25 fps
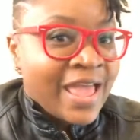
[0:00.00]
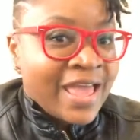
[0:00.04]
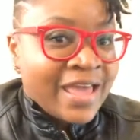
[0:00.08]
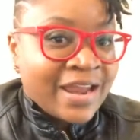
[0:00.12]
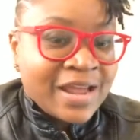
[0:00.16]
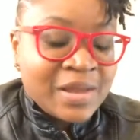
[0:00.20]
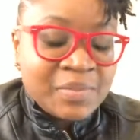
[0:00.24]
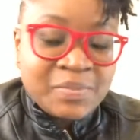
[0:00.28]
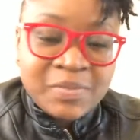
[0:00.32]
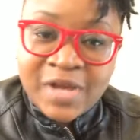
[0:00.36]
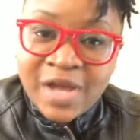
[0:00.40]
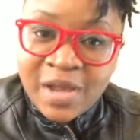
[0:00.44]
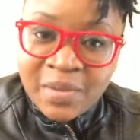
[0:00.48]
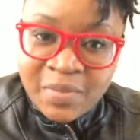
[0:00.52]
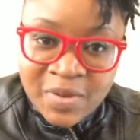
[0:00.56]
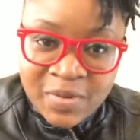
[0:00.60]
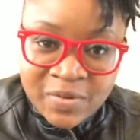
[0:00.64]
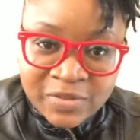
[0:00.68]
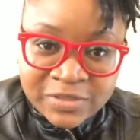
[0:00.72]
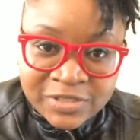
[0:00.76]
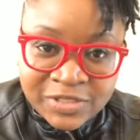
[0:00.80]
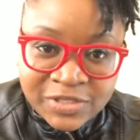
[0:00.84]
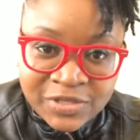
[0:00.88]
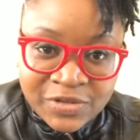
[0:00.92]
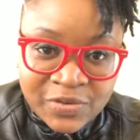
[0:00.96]
And I'm
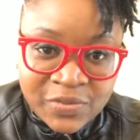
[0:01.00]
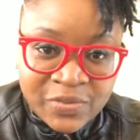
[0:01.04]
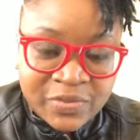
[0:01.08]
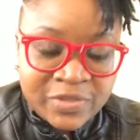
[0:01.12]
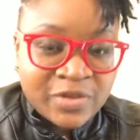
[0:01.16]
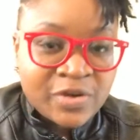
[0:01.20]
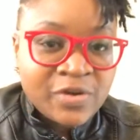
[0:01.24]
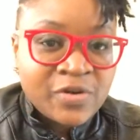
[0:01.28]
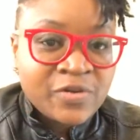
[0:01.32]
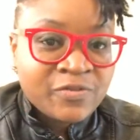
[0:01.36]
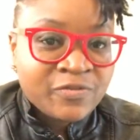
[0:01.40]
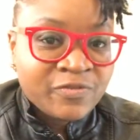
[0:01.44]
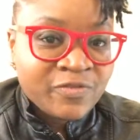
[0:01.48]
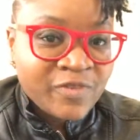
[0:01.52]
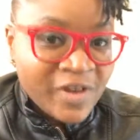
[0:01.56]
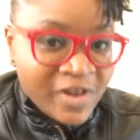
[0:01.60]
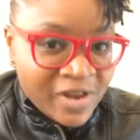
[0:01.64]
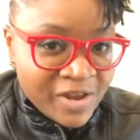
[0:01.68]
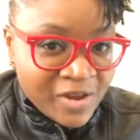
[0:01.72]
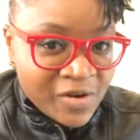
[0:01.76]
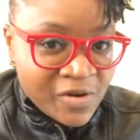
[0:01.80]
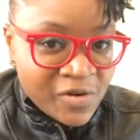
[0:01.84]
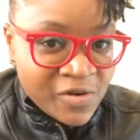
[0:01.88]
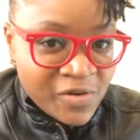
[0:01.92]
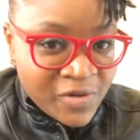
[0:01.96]
coming to you with a
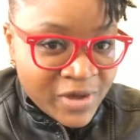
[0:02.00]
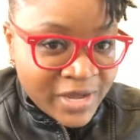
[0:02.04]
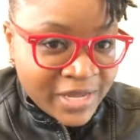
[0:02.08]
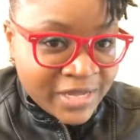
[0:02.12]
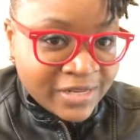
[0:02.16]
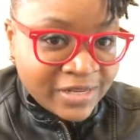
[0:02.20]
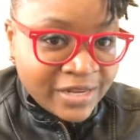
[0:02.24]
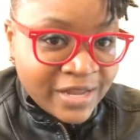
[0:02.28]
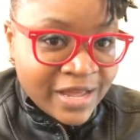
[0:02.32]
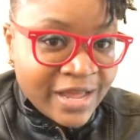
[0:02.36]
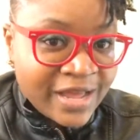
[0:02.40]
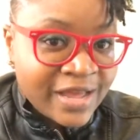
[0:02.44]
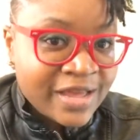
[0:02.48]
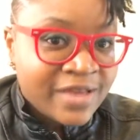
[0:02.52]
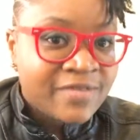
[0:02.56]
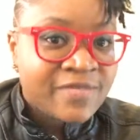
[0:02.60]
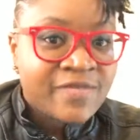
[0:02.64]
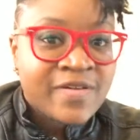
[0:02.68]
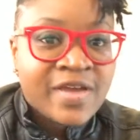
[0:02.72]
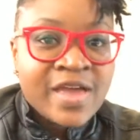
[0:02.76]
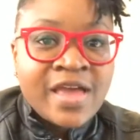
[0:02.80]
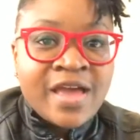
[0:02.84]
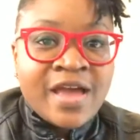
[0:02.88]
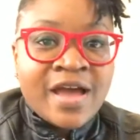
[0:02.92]
very quick live.